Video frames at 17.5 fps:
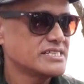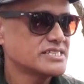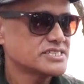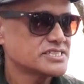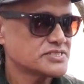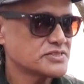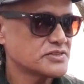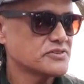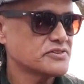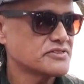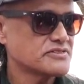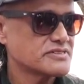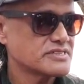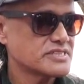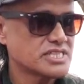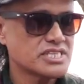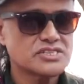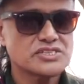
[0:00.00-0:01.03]
So
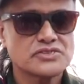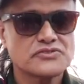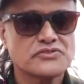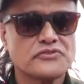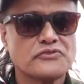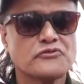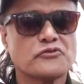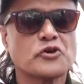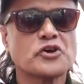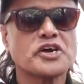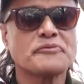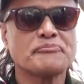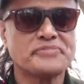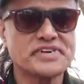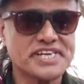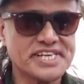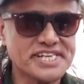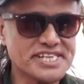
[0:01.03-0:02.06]
for a
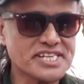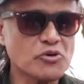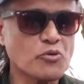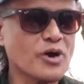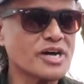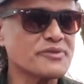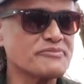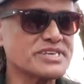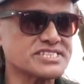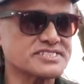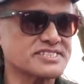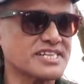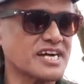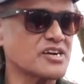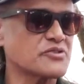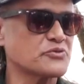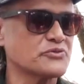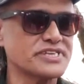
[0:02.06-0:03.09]
beginner, one may
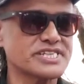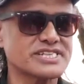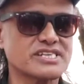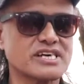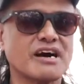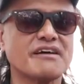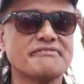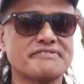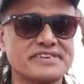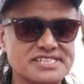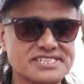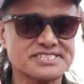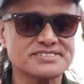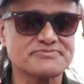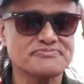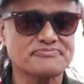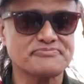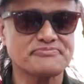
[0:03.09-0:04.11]
start with
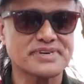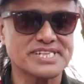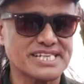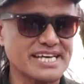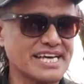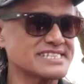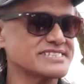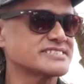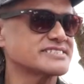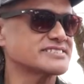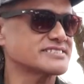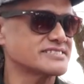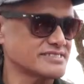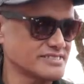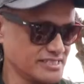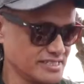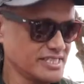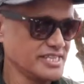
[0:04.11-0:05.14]
covers, but as
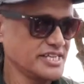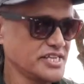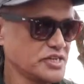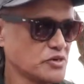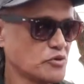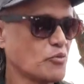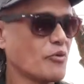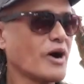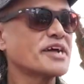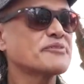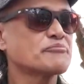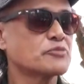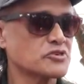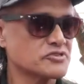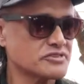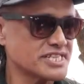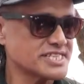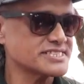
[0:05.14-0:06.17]
one
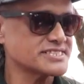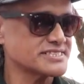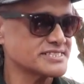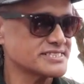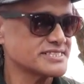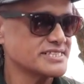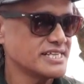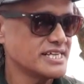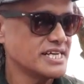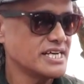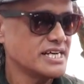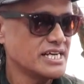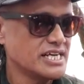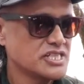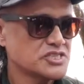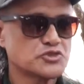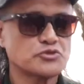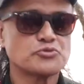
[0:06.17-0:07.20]
progresses
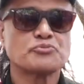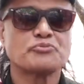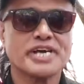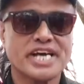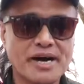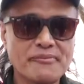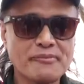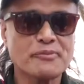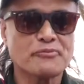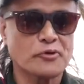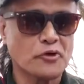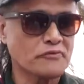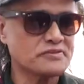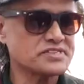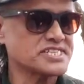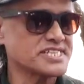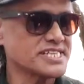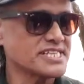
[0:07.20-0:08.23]
to become a
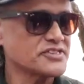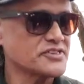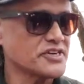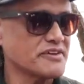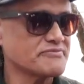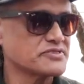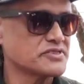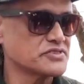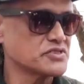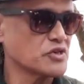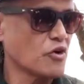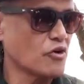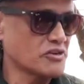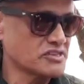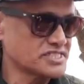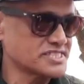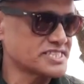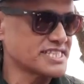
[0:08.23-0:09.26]
professional, you have to do
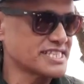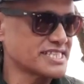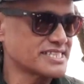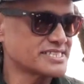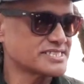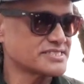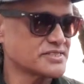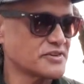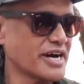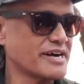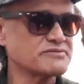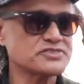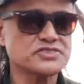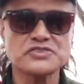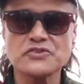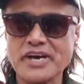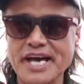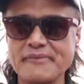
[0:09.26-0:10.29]
originals. So I'm
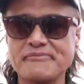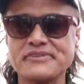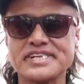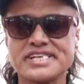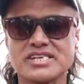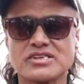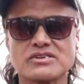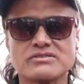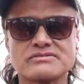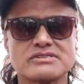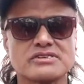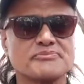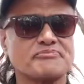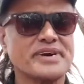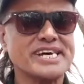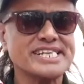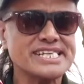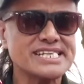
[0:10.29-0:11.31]
so happy that
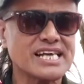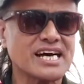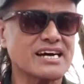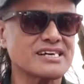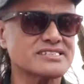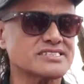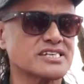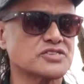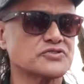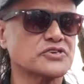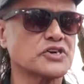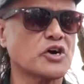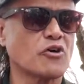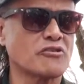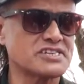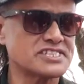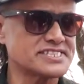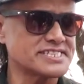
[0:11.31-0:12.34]
many Nagas are doing
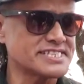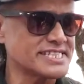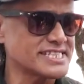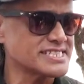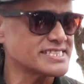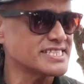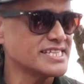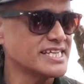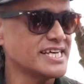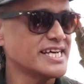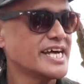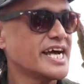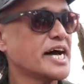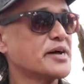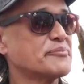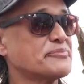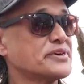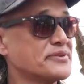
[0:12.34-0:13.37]
originals
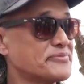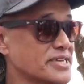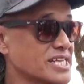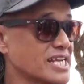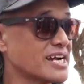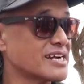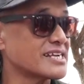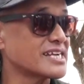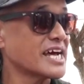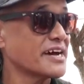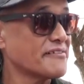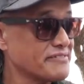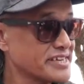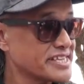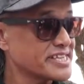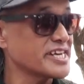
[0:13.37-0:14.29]
and people are loving